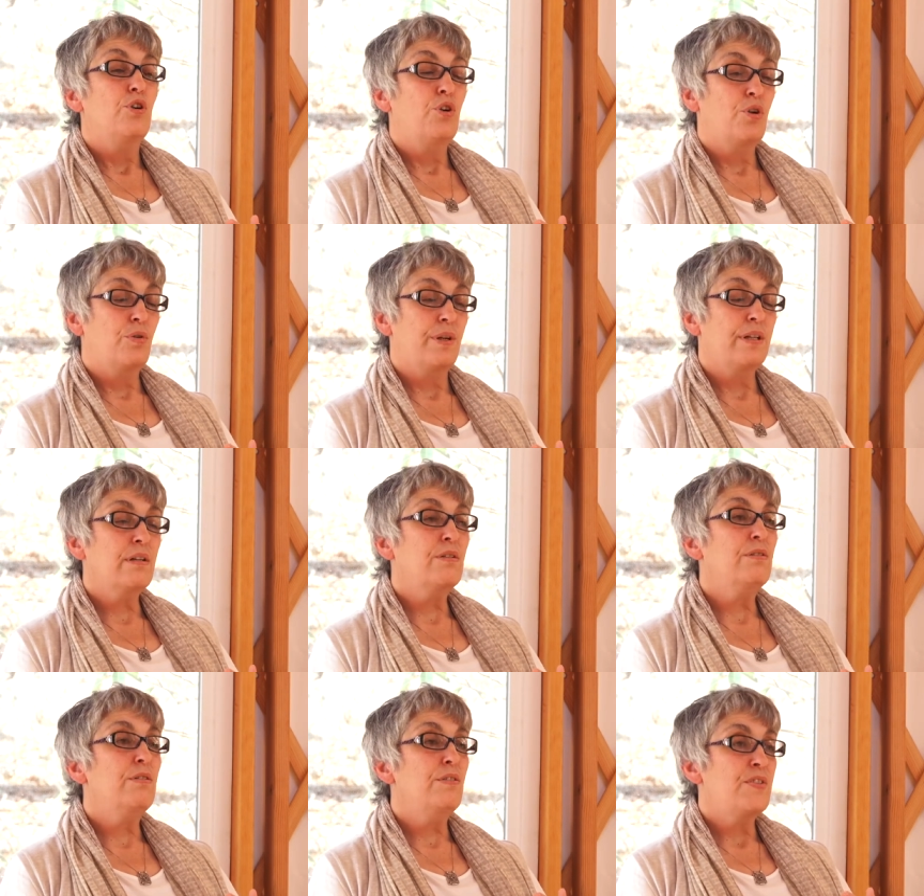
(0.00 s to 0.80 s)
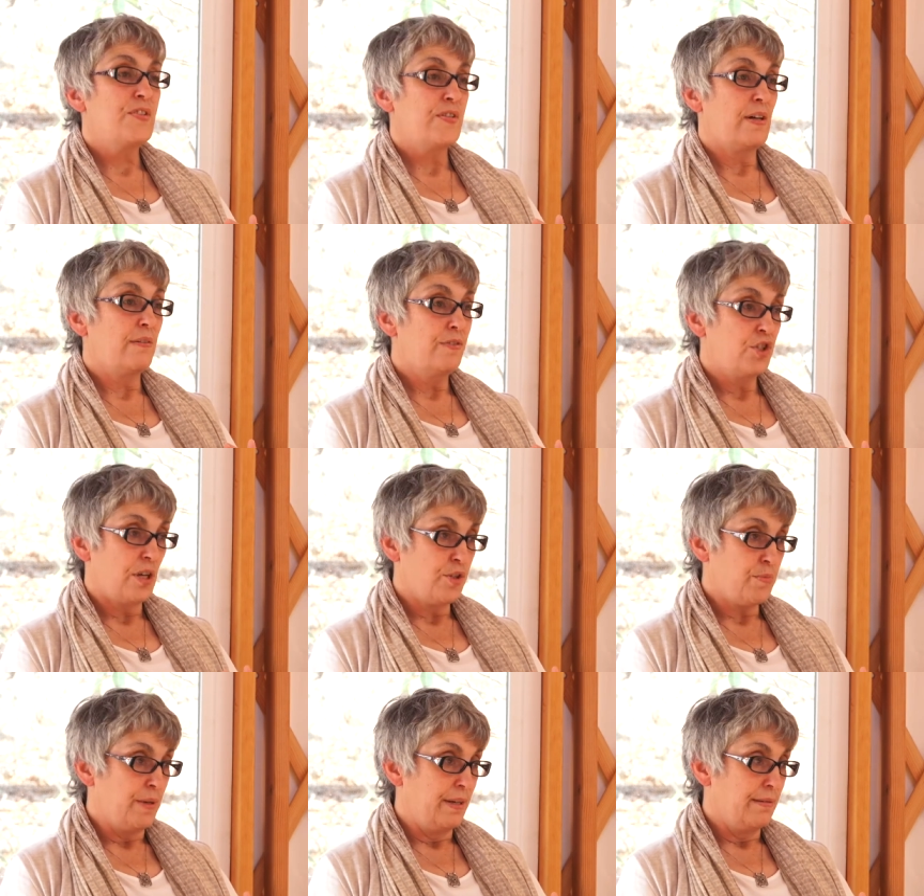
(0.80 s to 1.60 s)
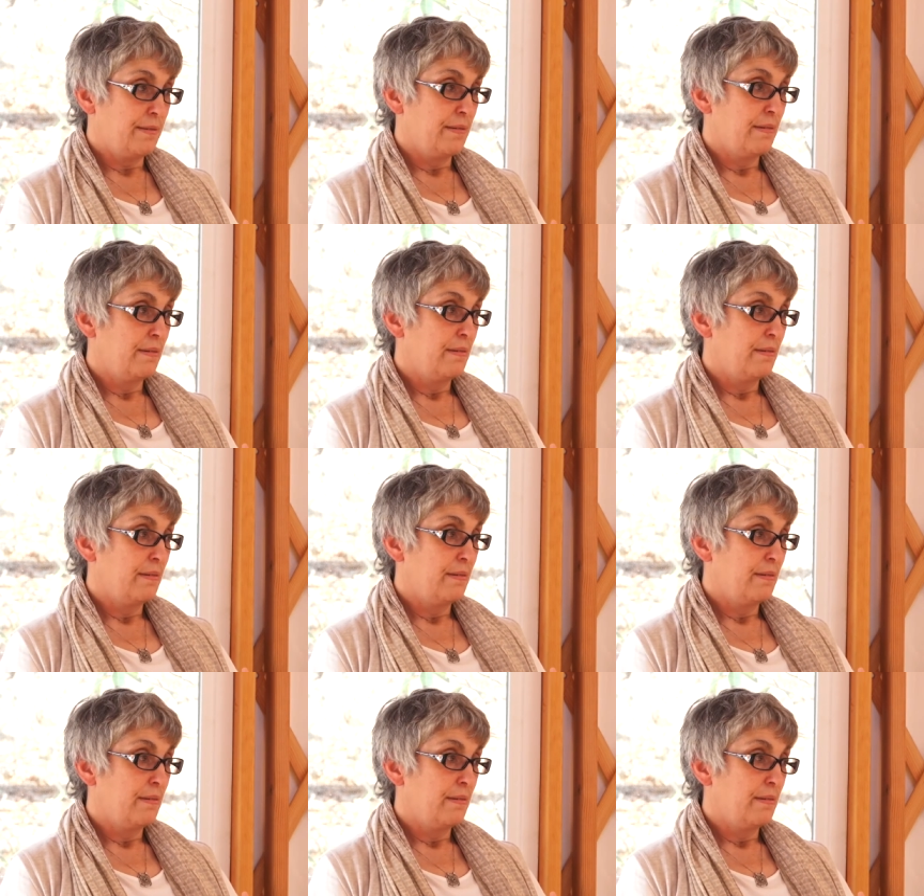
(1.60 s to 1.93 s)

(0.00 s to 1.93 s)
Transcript: critical self judgment,